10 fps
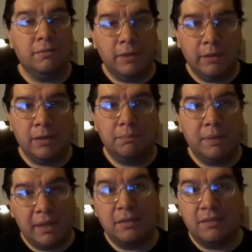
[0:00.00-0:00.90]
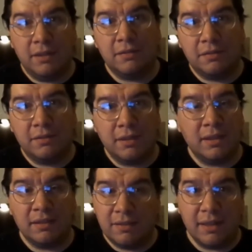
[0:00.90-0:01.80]
and a very bad death
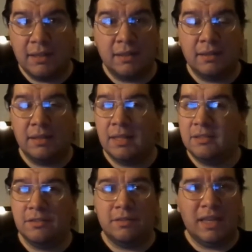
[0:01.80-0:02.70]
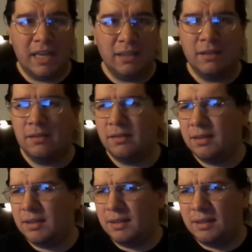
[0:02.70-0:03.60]
scene at that, and that I just hated.